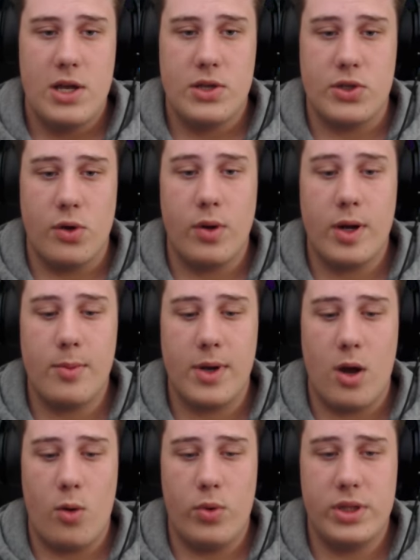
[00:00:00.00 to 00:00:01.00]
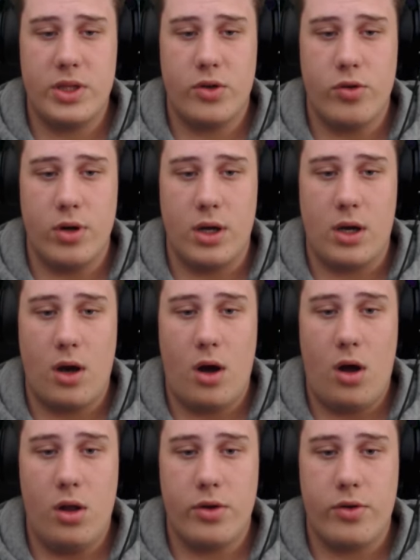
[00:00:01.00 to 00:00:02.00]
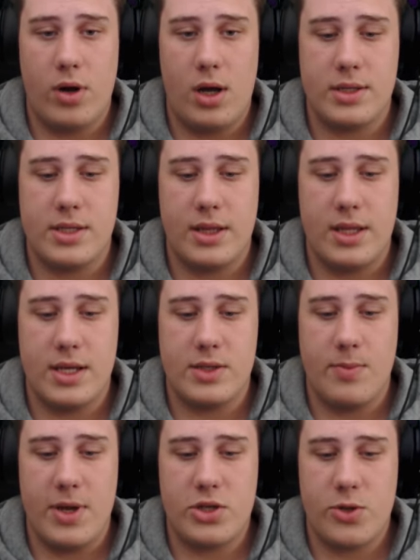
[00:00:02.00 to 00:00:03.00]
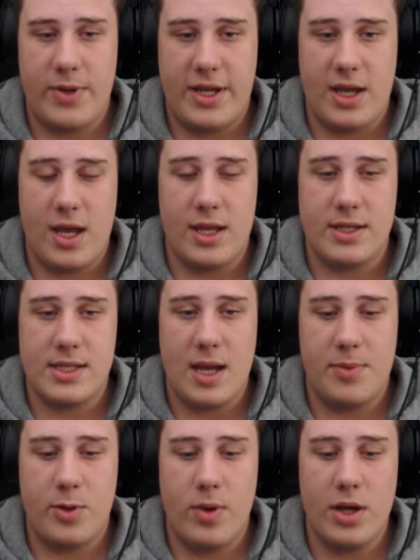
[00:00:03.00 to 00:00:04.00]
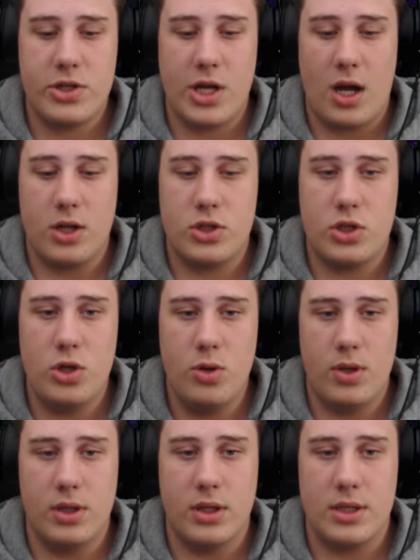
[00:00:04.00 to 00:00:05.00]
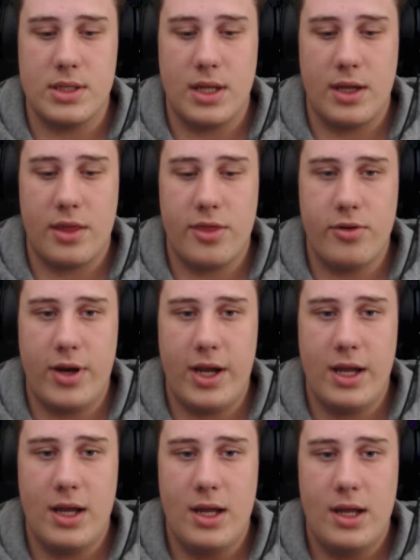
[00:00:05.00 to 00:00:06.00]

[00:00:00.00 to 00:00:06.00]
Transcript: So here we go with the crook all across this. Make sure we get a sapling. We actually got 2, it looks like. 3.